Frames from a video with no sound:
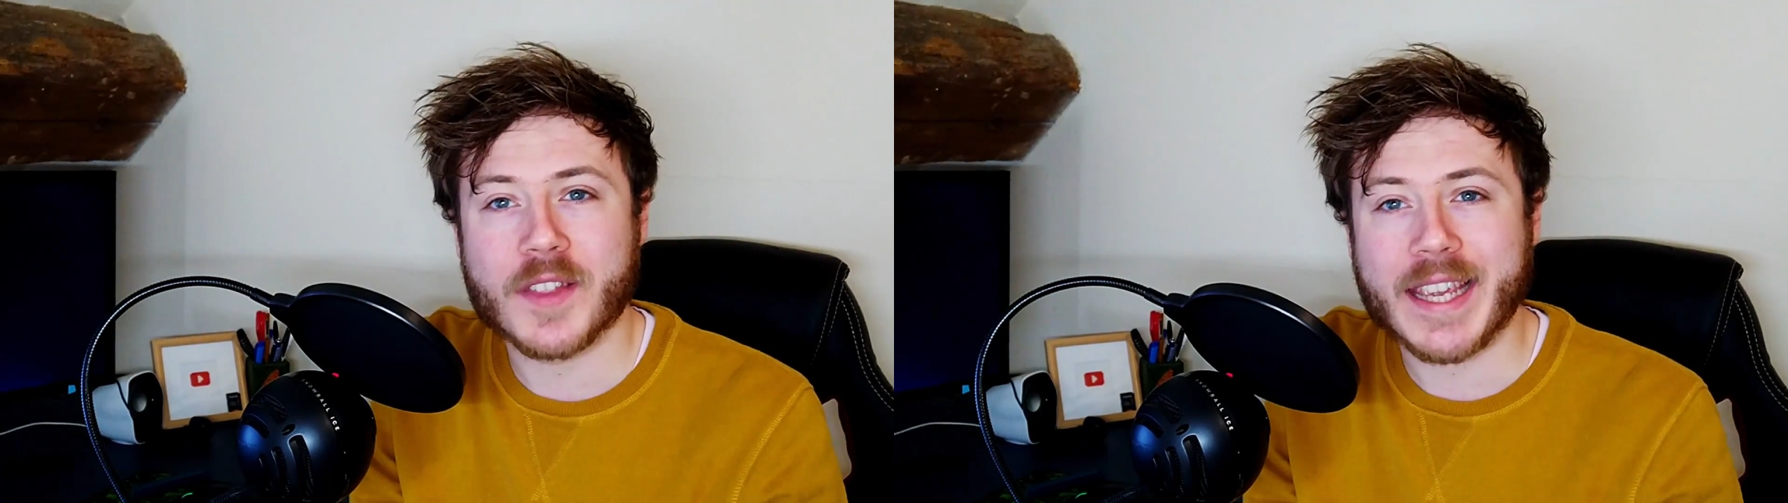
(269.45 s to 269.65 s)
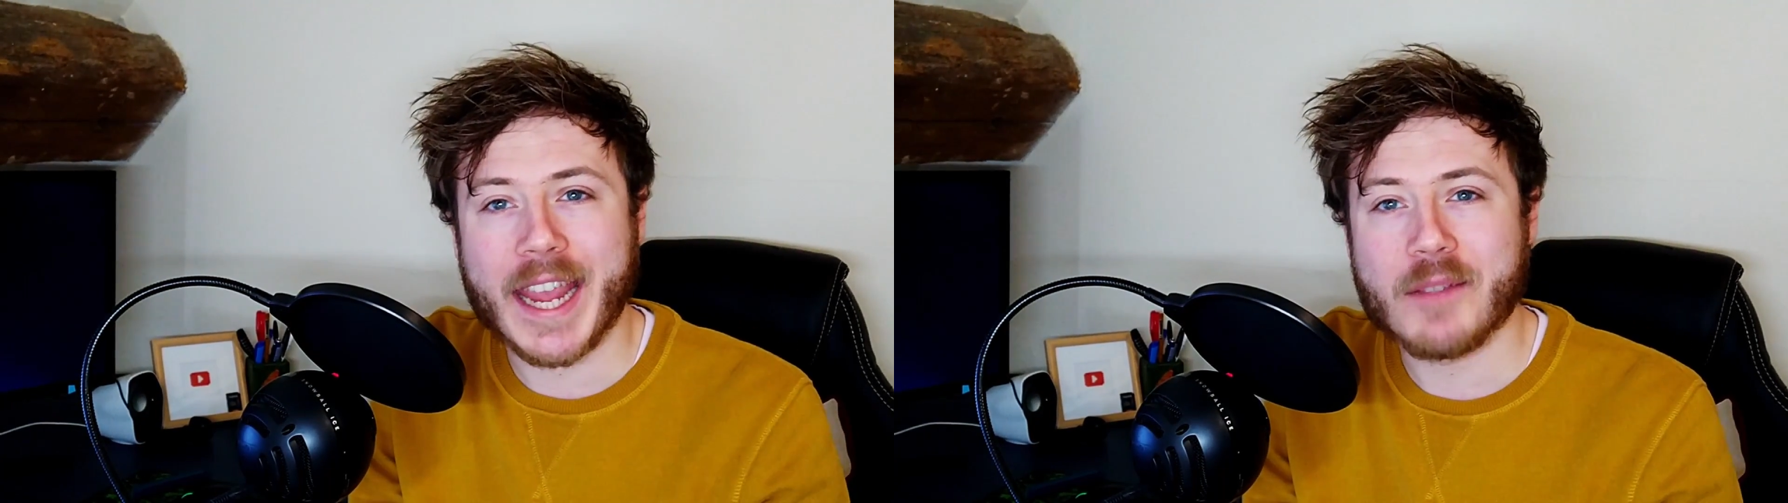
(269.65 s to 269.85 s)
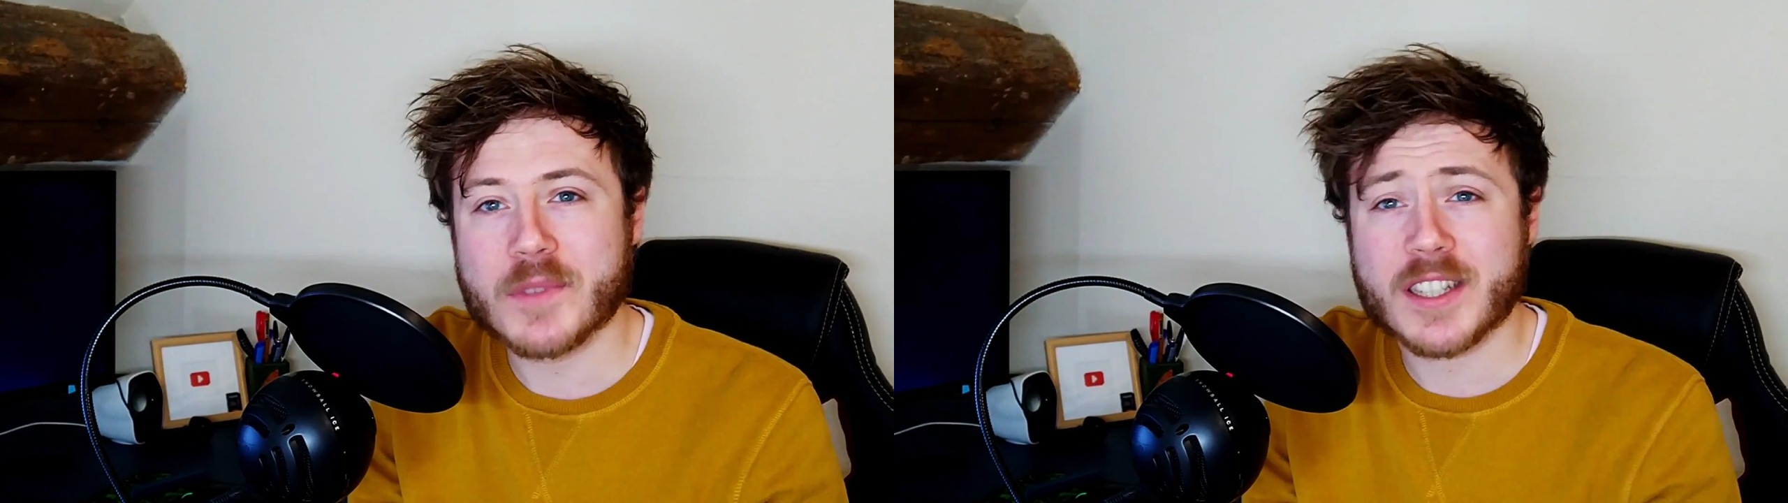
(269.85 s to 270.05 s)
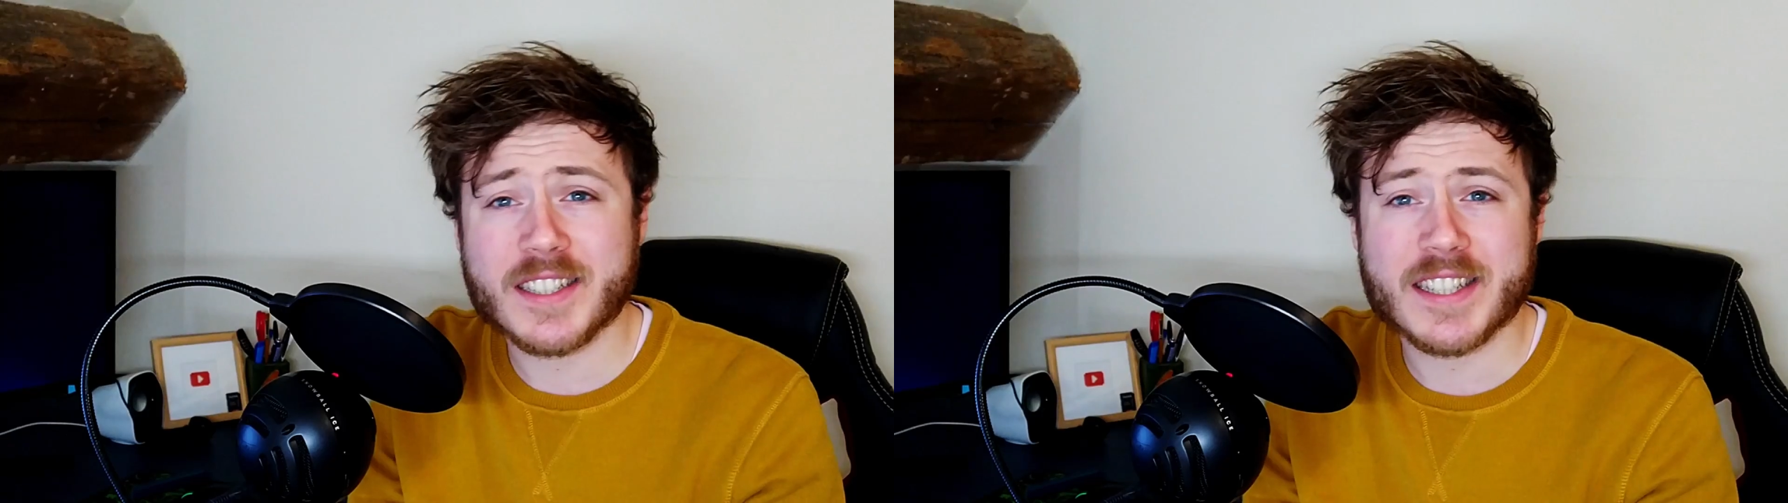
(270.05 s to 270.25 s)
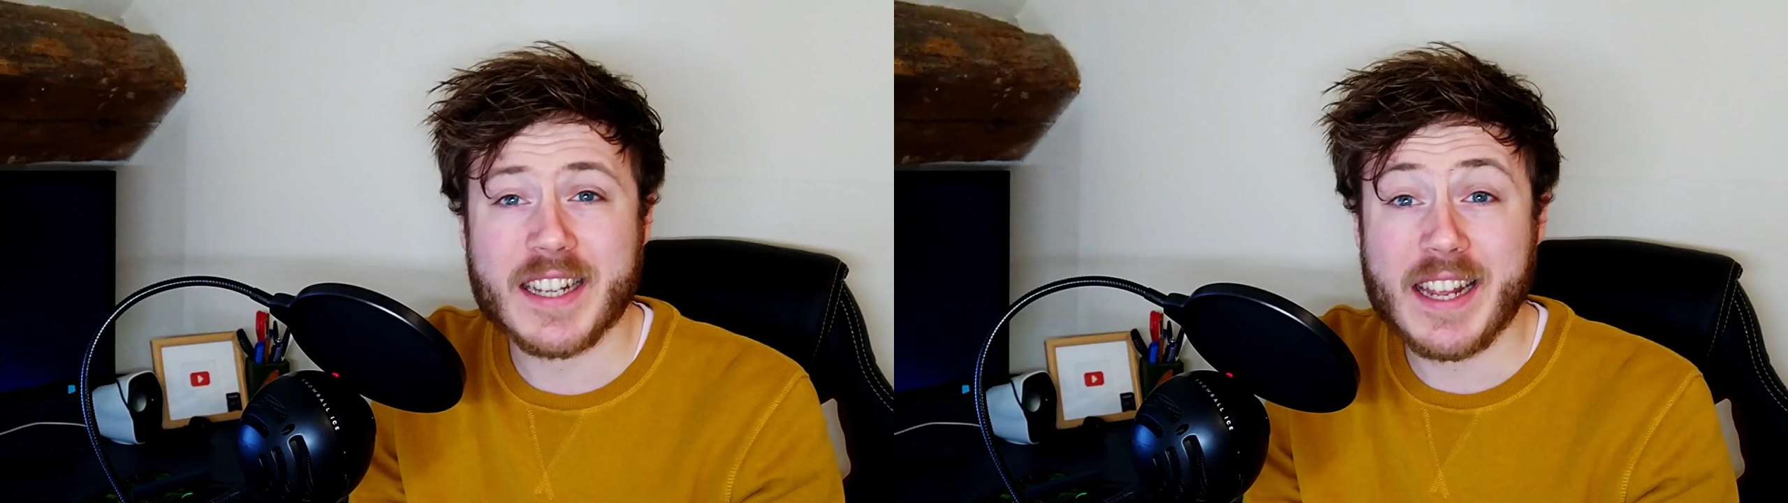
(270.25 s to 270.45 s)
the games I
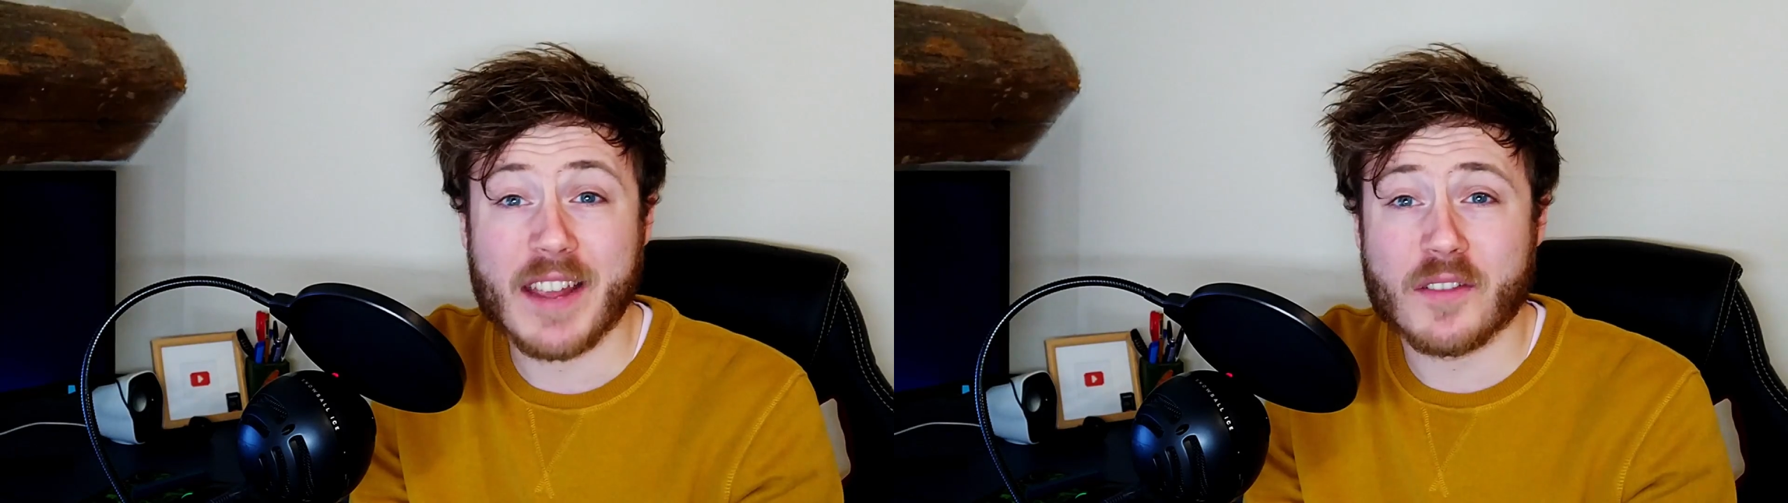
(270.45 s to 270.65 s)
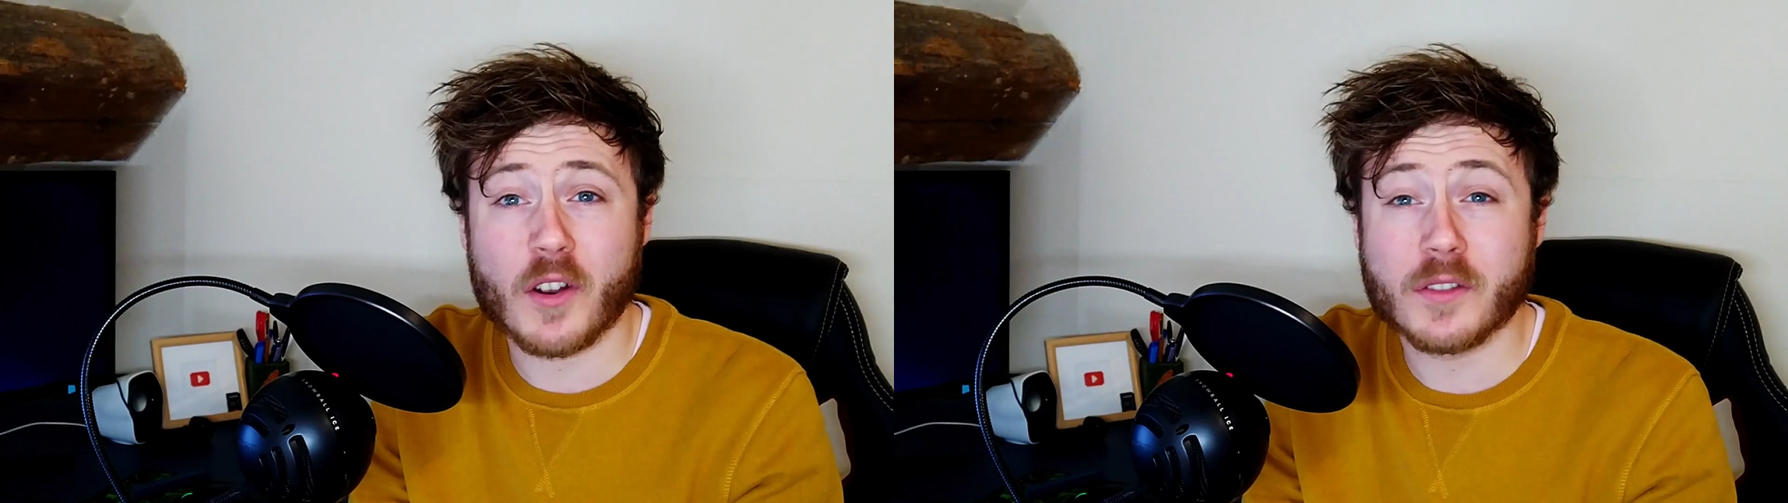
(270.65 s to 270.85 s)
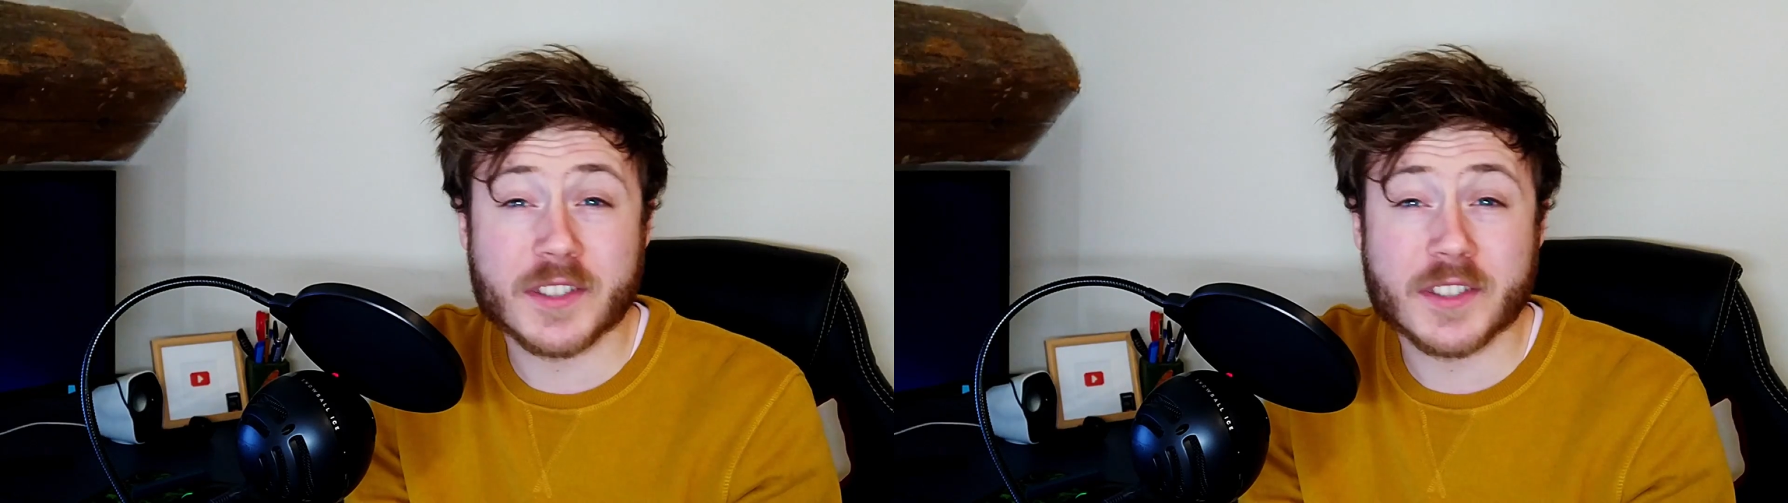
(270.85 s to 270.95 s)
see involve